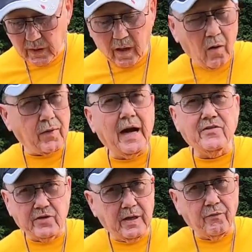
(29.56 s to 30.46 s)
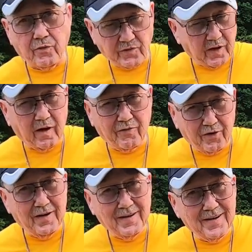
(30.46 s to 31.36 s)
all kinds of different stuff.
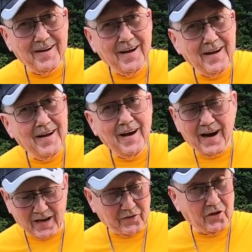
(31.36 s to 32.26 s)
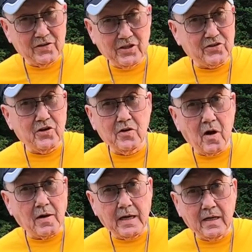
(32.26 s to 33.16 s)
I just could
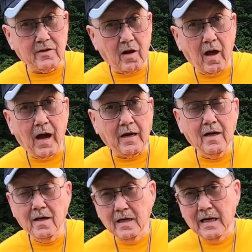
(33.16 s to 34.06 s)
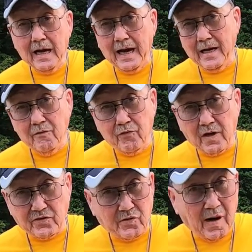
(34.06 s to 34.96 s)
not get it to light. And in
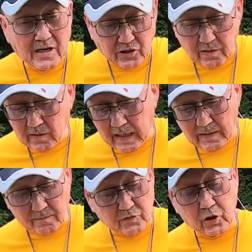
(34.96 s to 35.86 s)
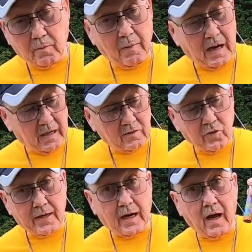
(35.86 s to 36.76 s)
frustration, I took my
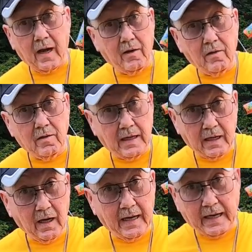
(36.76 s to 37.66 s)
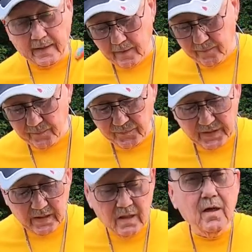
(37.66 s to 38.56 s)
cricket lighter and lit it.
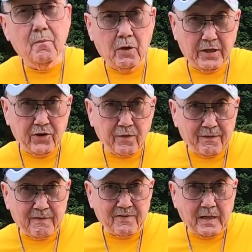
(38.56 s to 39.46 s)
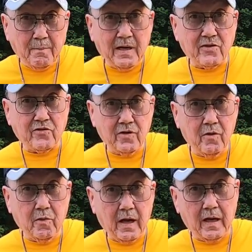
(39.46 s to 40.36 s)
But it took 15 minutes to
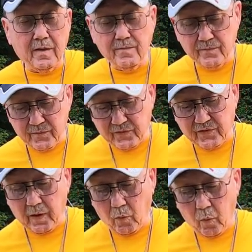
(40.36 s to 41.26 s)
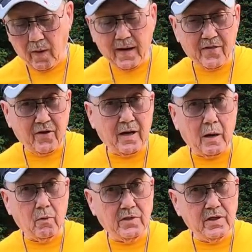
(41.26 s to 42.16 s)
do that. So what I thought I
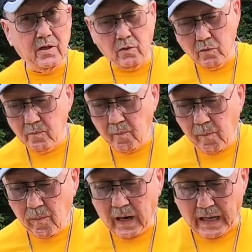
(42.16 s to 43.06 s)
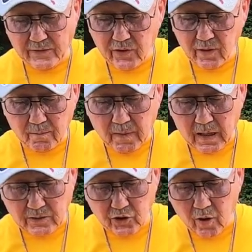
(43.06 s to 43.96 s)
would do, I took
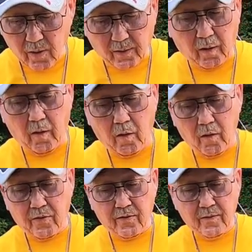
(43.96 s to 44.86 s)
my Charcloth